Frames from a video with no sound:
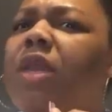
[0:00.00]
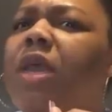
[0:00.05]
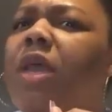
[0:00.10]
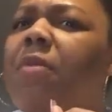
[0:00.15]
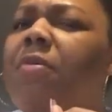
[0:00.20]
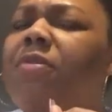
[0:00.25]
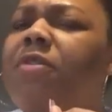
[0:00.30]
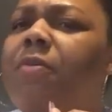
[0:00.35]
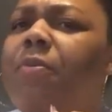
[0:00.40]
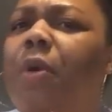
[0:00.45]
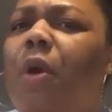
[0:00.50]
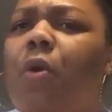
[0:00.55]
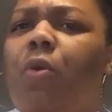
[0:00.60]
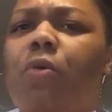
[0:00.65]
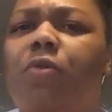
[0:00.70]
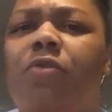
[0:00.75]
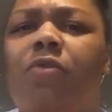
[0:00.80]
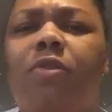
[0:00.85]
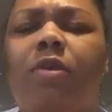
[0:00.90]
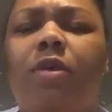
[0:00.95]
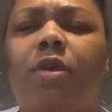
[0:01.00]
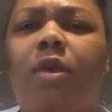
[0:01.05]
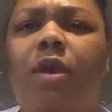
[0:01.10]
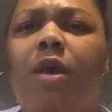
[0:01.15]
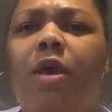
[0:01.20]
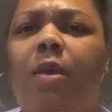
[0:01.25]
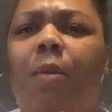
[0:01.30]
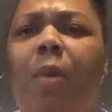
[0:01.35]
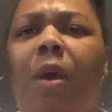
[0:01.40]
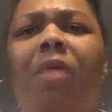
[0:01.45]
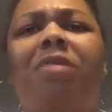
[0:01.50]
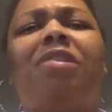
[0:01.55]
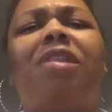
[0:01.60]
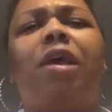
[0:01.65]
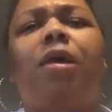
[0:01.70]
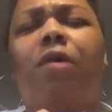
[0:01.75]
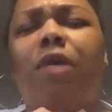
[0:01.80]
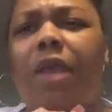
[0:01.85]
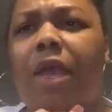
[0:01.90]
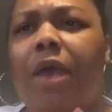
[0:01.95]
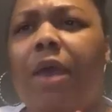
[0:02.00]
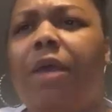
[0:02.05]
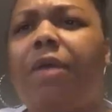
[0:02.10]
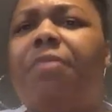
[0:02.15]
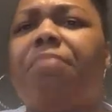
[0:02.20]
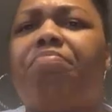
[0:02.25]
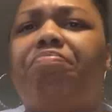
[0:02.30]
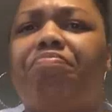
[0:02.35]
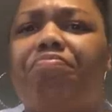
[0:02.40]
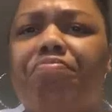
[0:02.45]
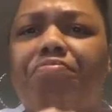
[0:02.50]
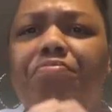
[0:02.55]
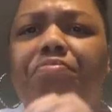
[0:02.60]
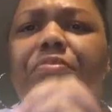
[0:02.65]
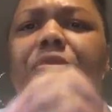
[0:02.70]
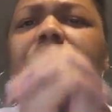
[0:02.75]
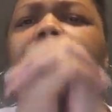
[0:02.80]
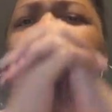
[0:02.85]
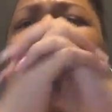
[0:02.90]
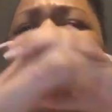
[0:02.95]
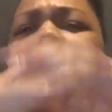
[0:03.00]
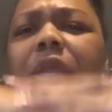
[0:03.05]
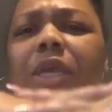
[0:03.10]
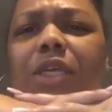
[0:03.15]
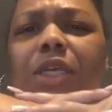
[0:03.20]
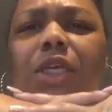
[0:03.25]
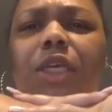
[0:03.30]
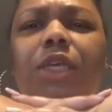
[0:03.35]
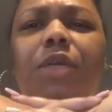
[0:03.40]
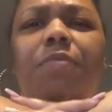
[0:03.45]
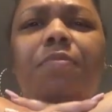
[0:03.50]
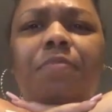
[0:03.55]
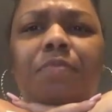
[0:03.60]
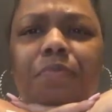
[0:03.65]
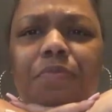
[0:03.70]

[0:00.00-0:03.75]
it was a post, but I was like, oh yeah, they're in a relationship.